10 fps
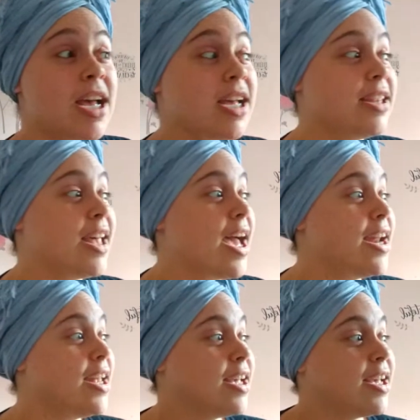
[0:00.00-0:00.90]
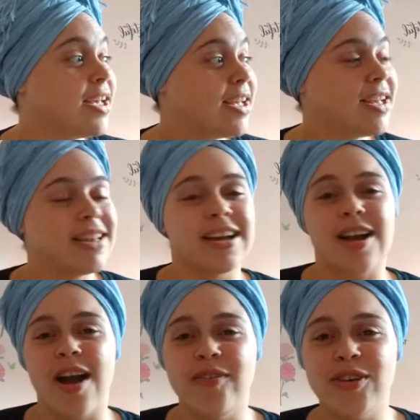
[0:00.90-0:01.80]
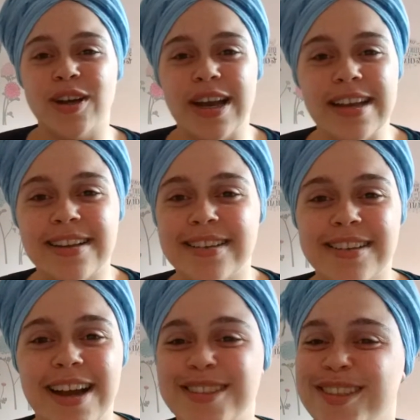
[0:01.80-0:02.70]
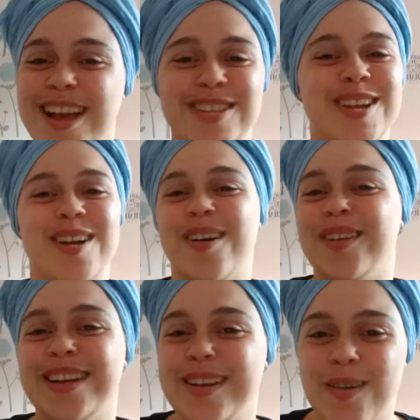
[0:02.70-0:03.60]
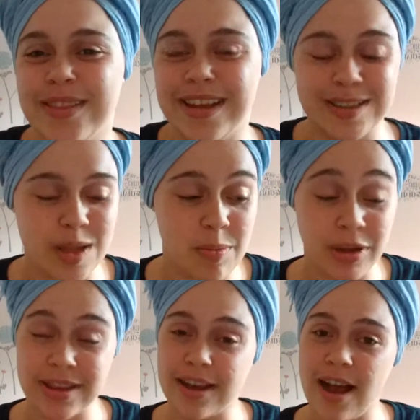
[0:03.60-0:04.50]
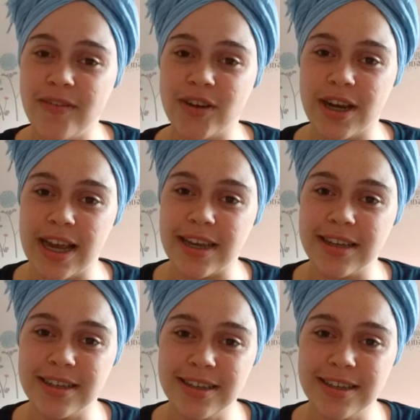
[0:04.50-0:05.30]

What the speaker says: that the covering, I should have already known this, but the covering,